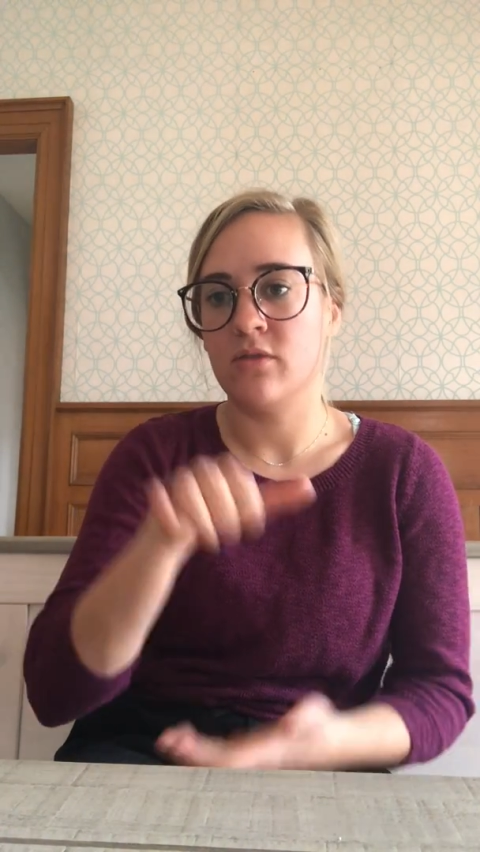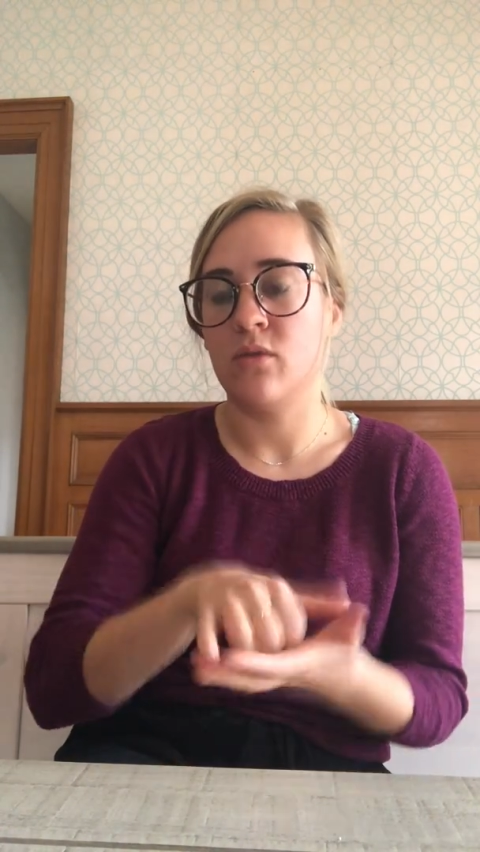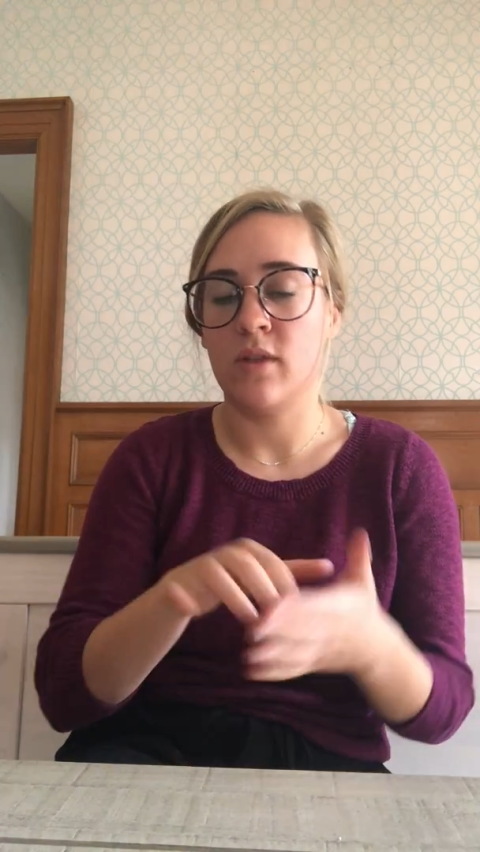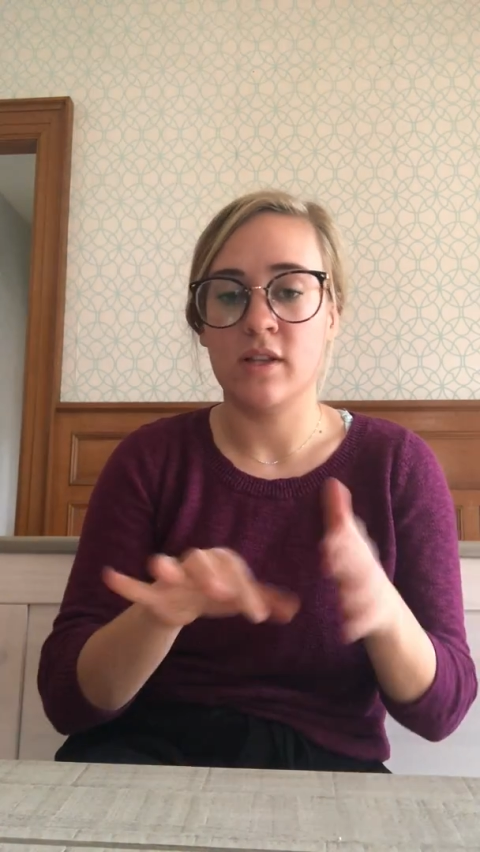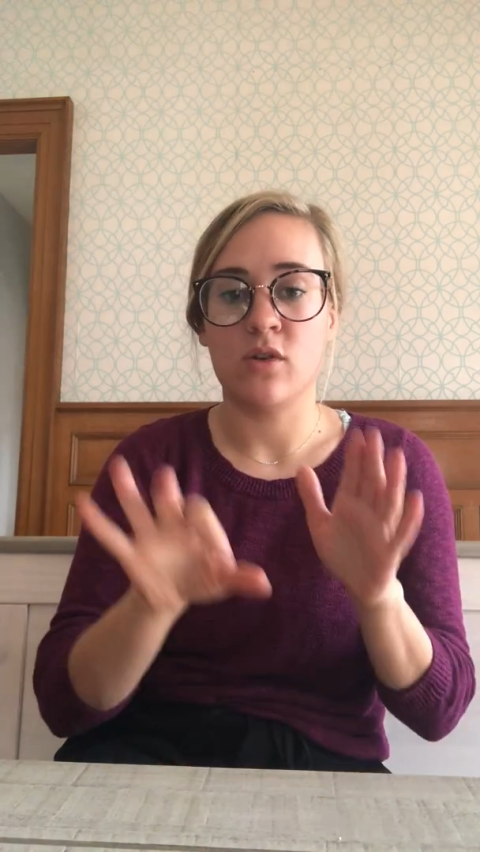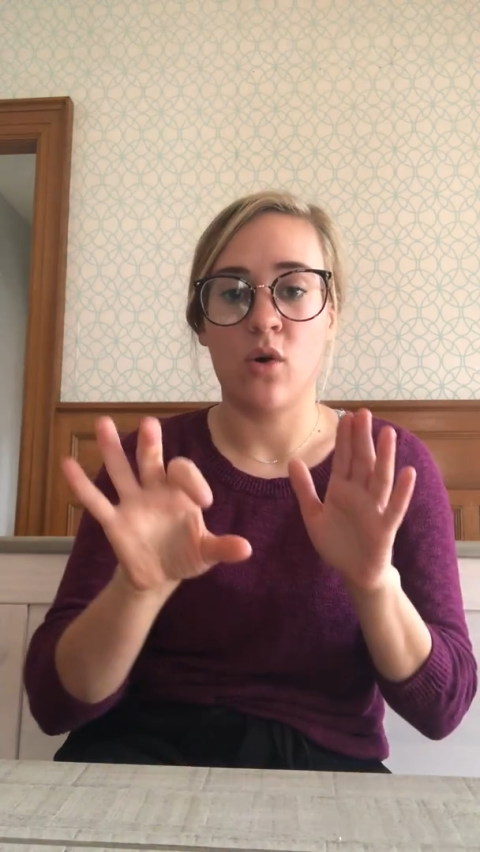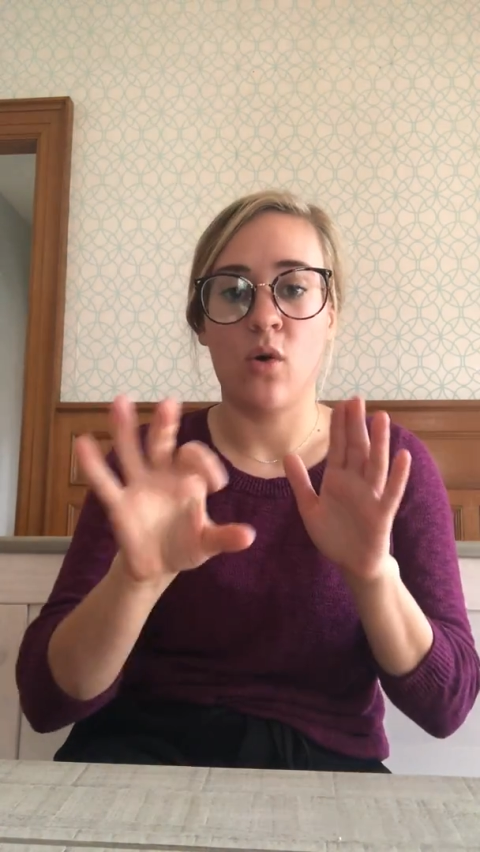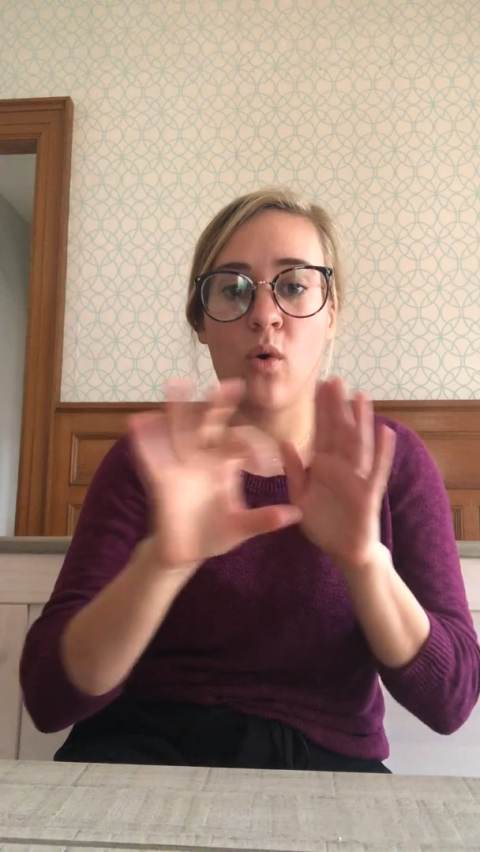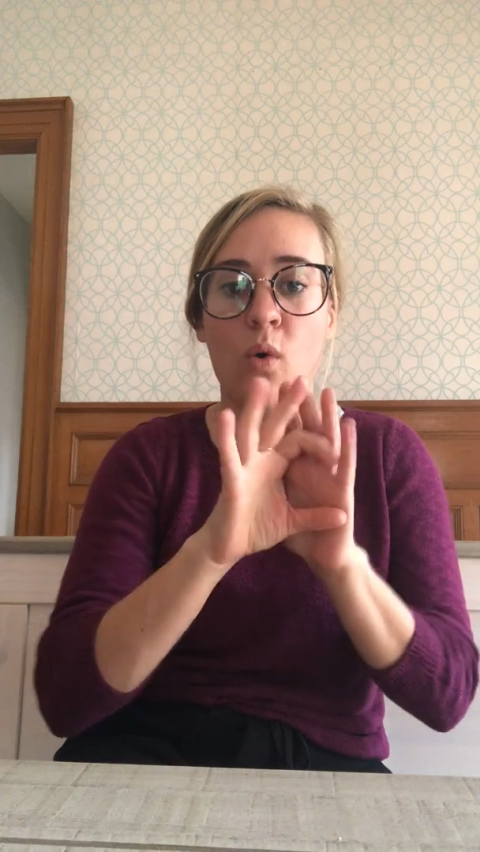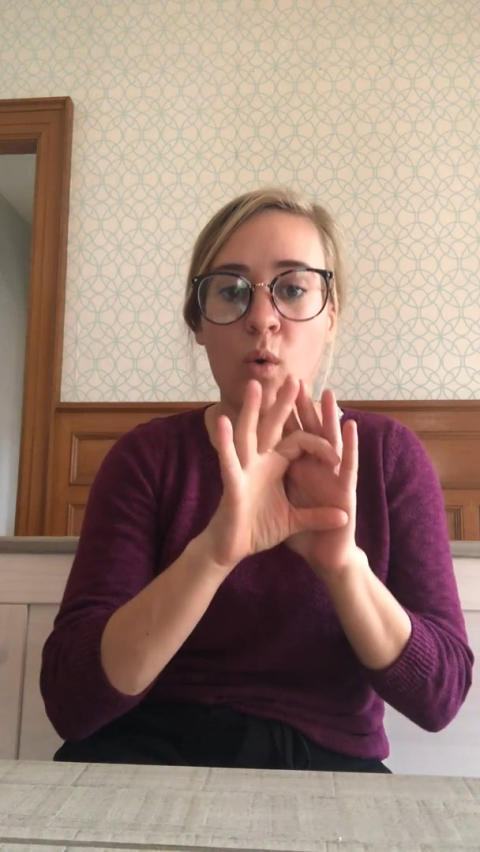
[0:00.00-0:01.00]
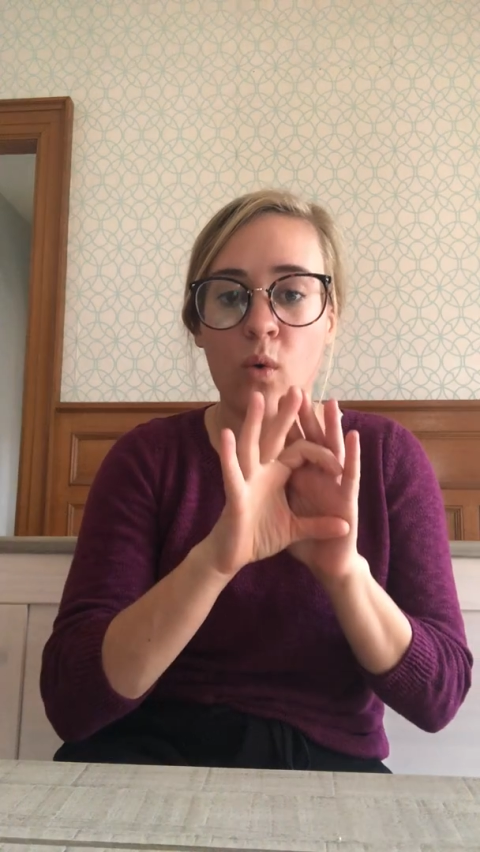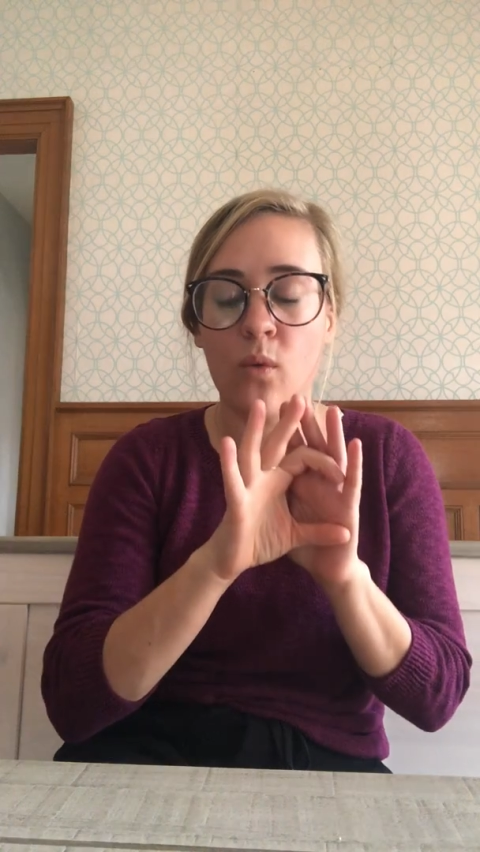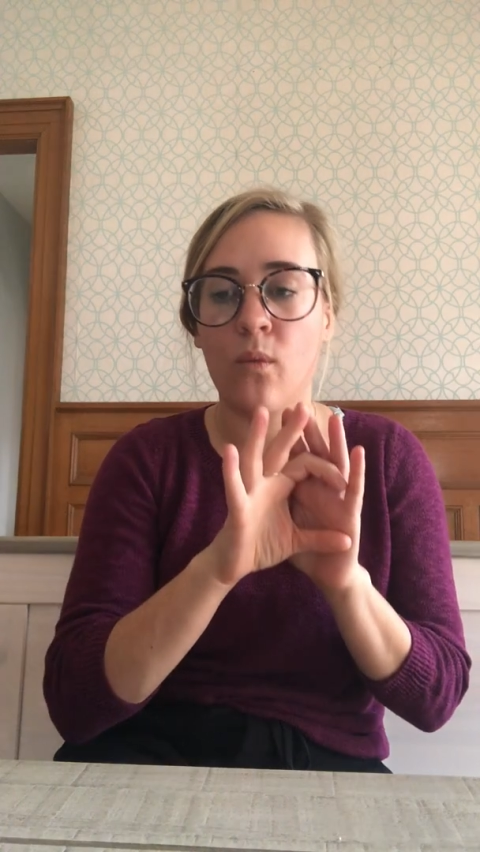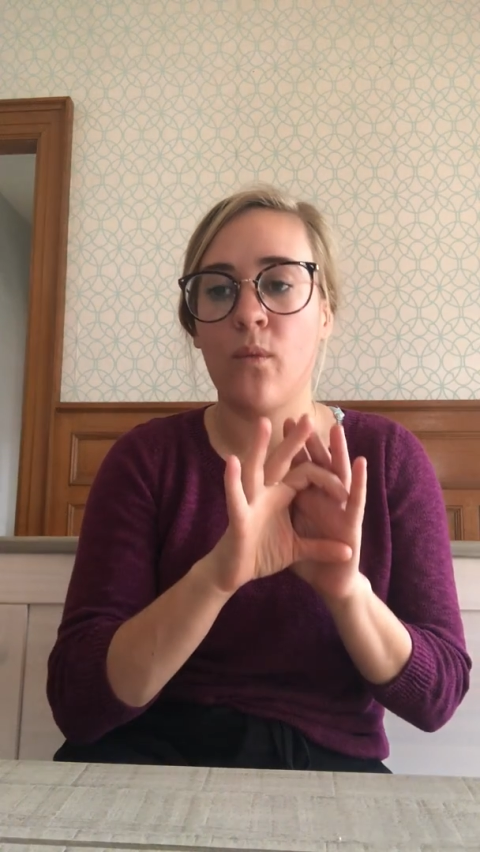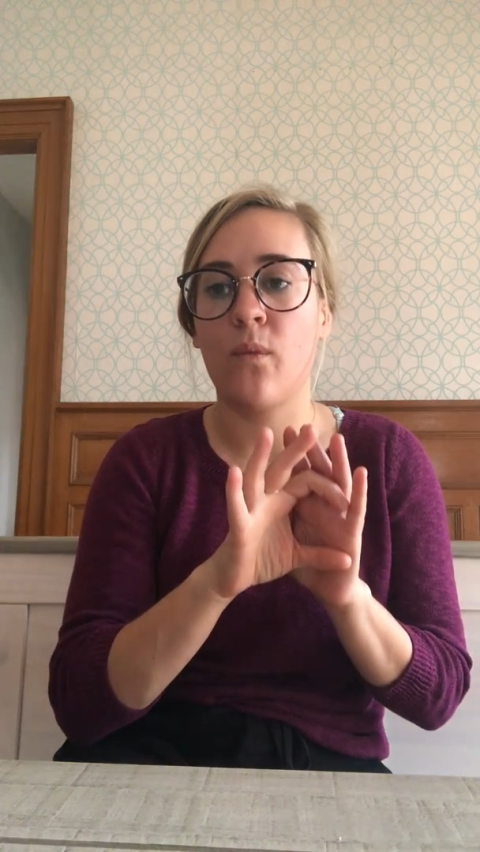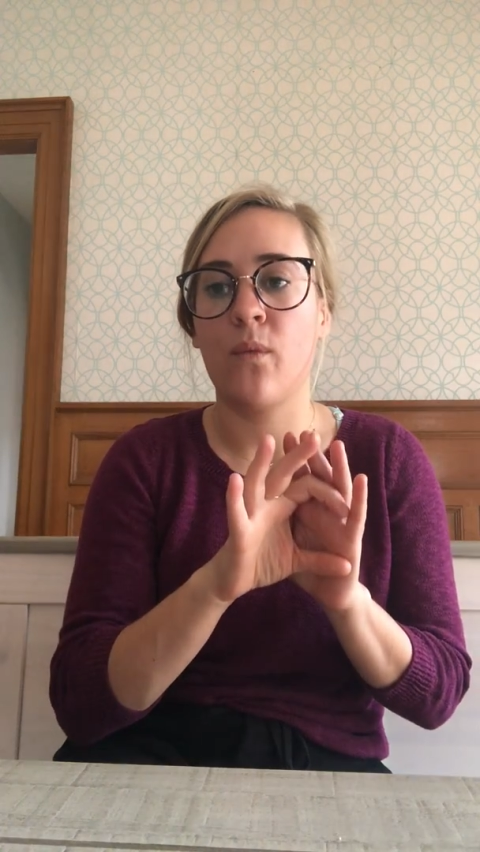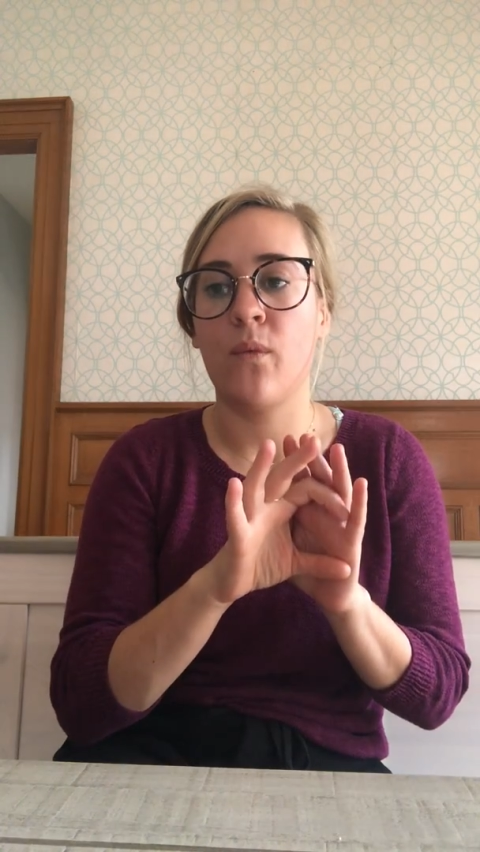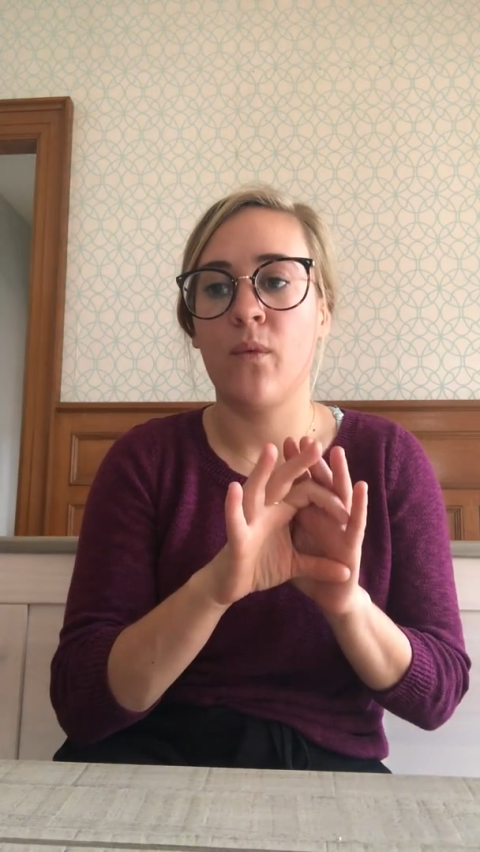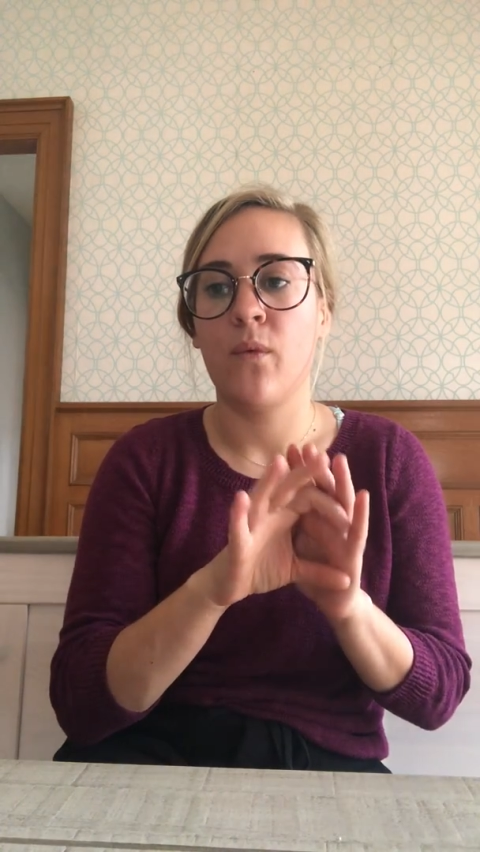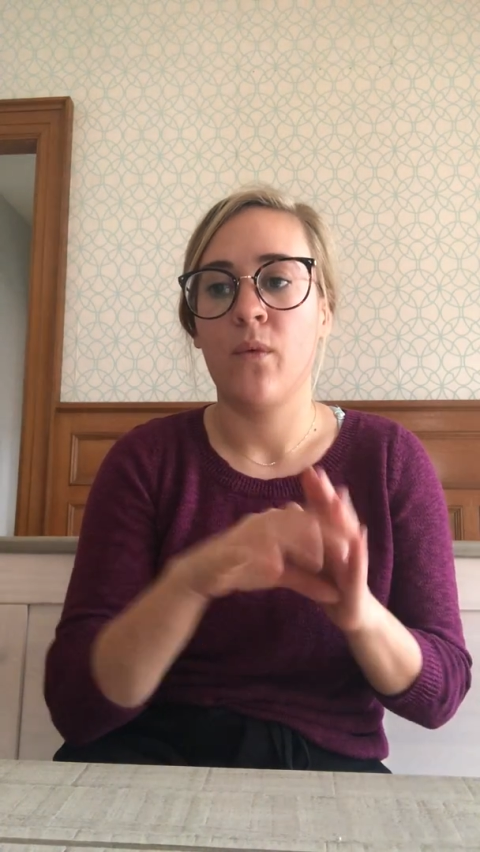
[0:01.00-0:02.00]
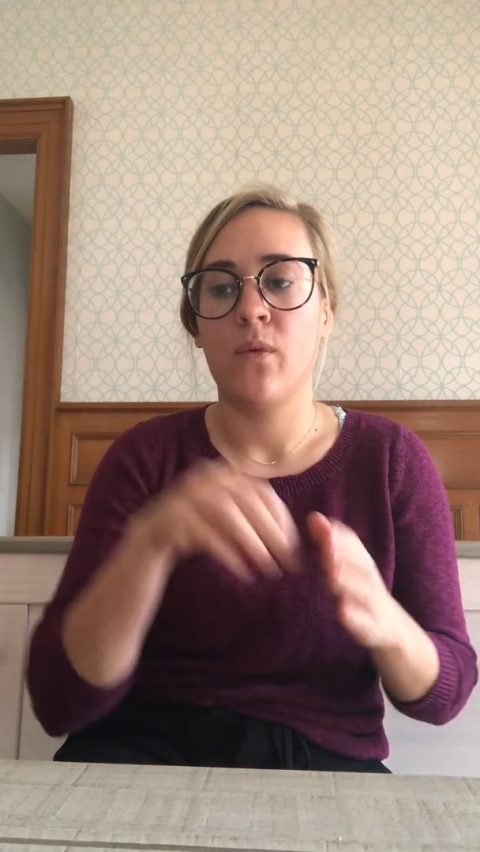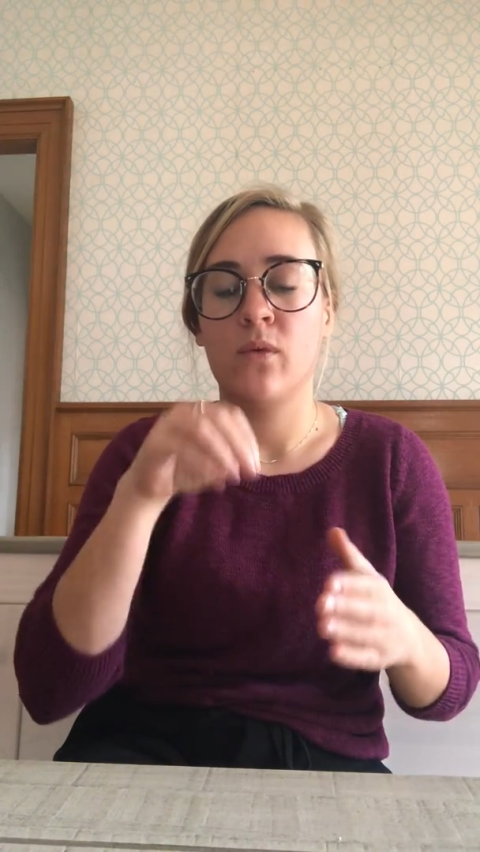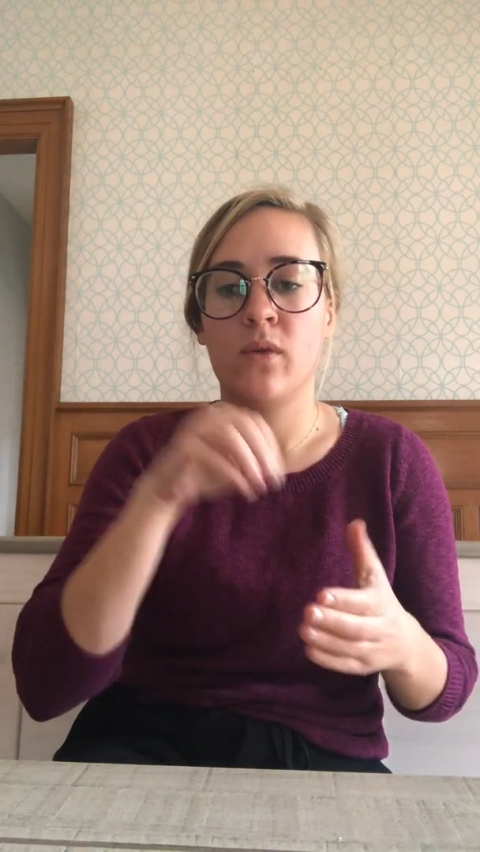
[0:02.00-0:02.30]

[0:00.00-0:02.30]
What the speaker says: notch in the lower eyelid.